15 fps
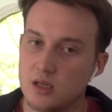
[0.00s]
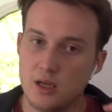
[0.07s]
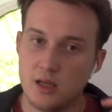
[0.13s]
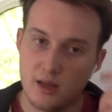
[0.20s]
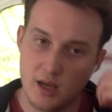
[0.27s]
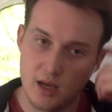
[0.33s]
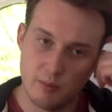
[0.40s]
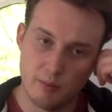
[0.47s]
and
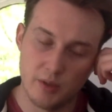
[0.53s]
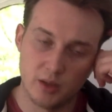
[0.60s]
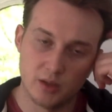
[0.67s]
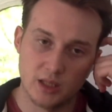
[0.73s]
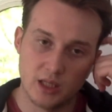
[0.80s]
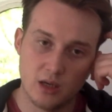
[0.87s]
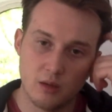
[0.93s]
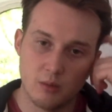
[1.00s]

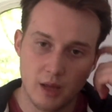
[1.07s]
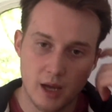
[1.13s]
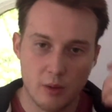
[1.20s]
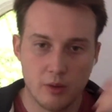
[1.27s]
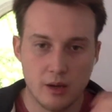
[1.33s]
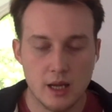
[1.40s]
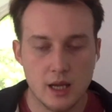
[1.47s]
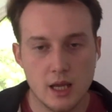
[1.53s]
building it up that
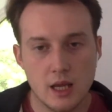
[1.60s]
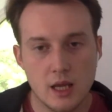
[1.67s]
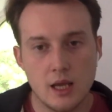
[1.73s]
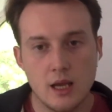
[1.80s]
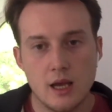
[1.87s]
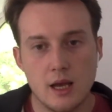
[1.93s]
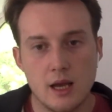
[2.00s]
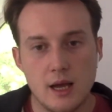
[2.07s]
way.
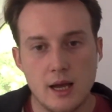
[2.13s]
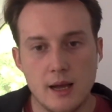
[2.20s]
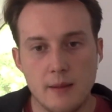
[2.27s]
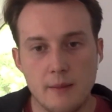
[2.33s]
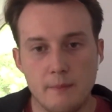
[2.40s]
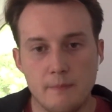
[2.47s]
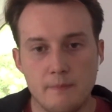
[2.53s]
Um,